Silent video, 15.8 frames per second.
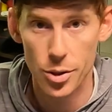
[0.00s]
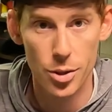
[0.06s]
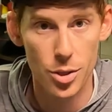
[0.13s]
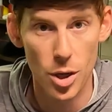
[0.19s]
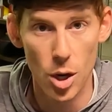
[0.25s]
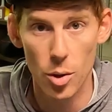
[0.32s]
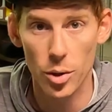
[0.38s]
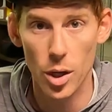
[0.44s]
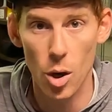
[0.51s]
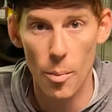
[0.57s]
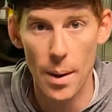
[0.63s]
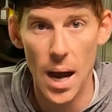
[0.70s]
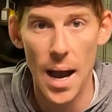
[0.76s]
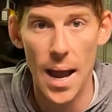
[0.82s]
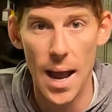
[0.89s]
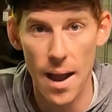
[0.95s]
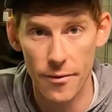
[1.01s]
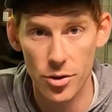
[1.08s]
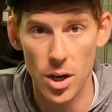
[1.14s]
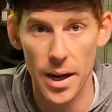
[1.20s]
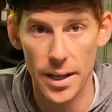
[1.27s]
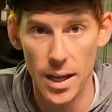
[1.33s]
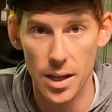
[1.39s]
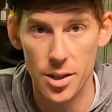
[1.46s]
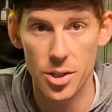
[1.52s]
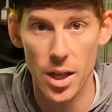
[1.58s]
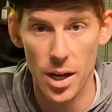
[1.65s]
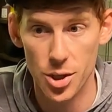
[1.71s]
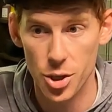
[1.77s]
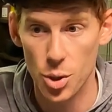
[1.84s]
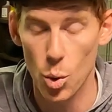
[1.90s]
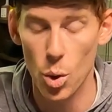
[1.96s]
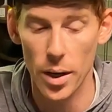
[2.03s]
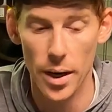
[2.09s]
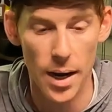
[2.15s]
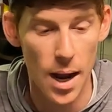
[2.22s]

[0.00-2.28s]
or so go by after I catch that short,